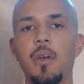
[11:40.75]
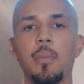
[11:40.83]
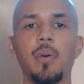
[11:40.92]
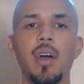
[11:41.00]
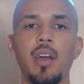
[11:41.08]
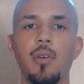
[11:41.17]

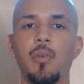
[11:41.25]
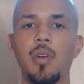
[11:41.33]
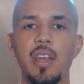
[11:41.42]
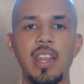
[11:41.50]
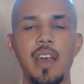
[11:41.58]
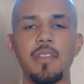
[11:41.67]
But
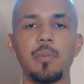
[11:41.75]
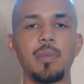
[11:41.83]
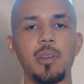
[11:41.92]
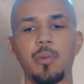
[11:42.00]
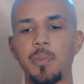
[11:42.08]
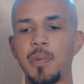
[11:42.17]

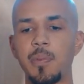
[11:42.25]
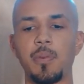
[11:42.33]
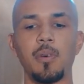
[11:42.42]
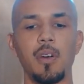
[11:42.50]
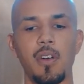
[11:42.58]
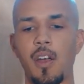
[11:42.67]
inevitably, when
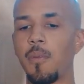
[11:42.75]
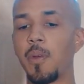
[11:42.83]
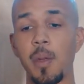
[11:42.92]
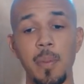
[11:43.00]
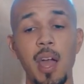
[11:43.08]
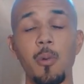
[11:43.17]
people,
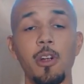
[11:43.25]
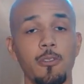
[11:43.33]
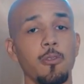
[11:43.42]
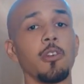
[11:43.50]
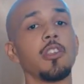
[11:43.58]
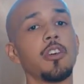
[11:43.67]
it might work
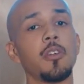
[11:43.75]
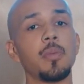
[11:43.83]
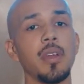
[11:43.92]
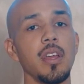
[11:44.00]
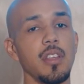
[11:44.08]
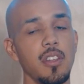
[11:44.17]
for a little
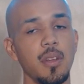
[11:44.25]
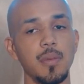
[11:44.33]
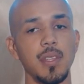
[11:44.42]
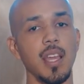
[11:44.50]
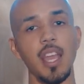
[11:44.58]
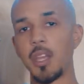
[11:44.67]
bit, you know what I'm
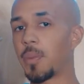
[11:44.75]
saying?